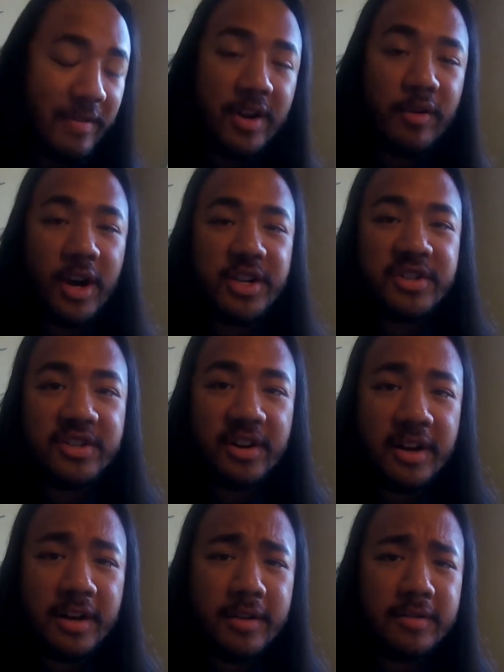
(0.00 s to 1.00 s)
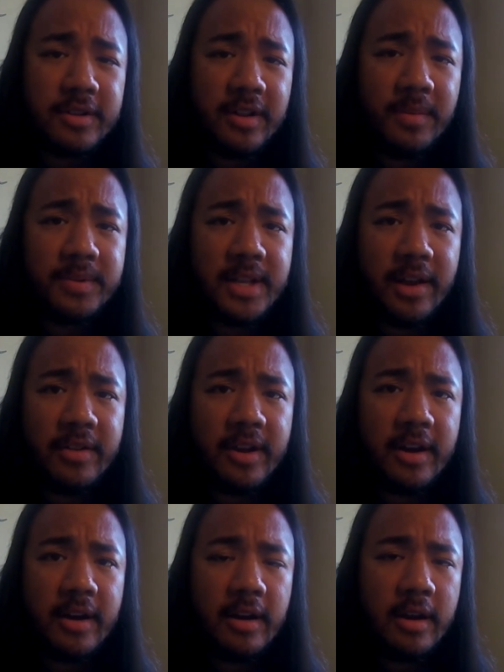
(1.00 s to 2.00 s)
any questions on any of those clubs down
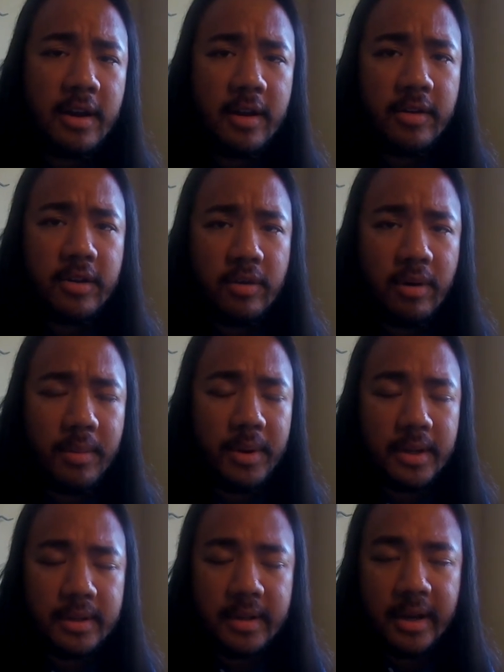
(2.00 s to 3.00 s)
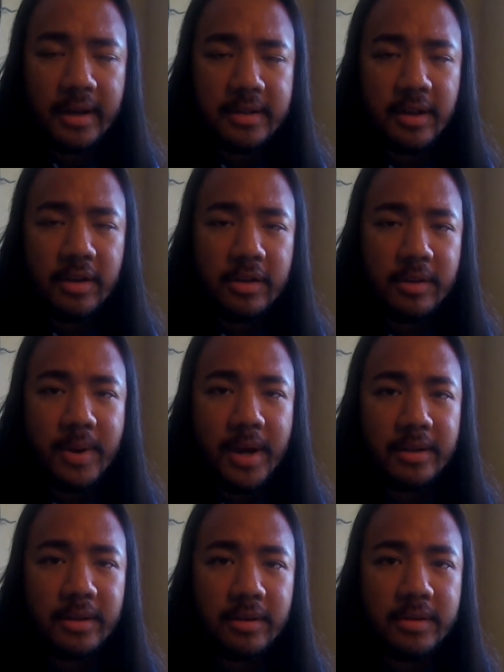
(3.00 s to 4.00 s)
there, you want me to kind of tell you
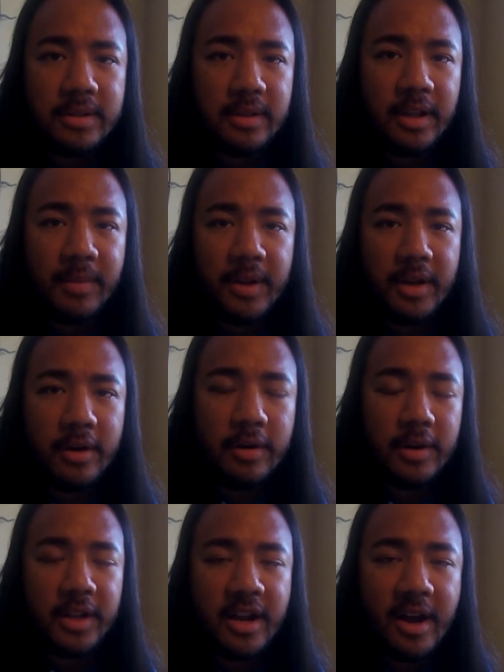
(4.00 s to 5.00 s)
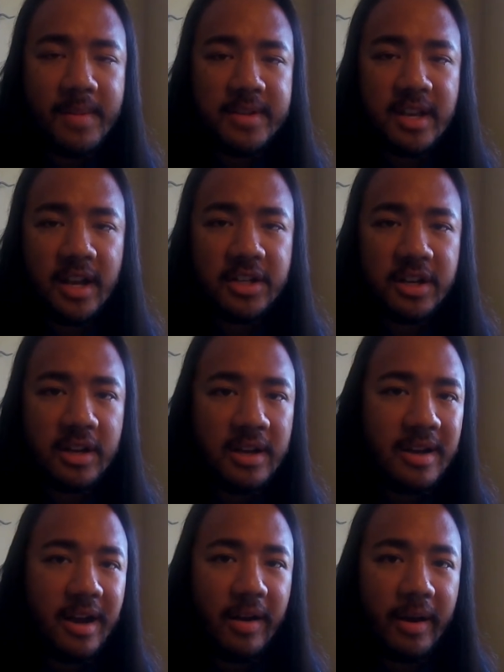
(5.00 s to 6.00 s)
about those, let me know in the comment section.
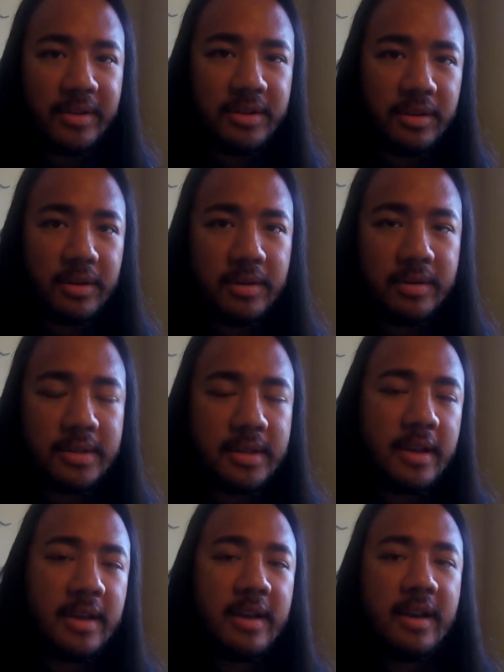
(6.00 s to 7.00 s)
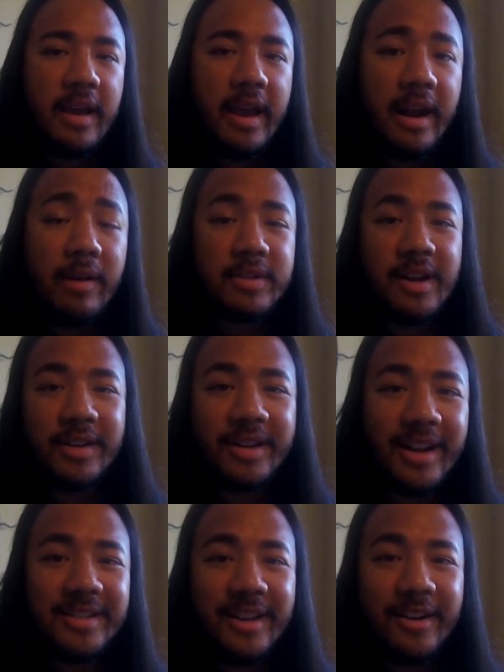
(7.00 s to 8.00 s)
I'll answer those, and I will talk to you
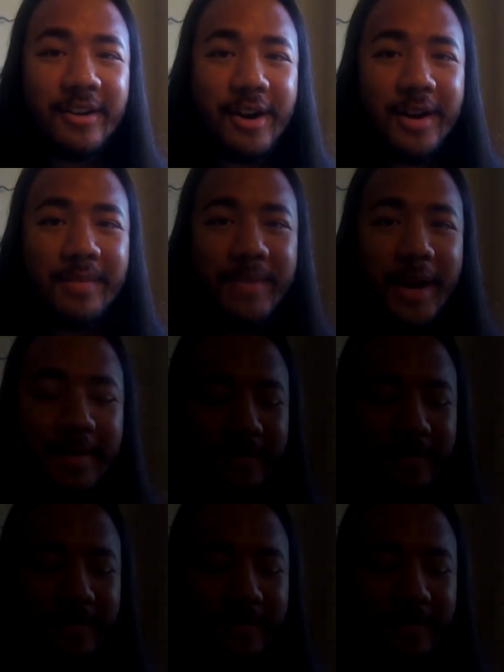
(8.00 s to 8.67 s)
guys later. All right, bye.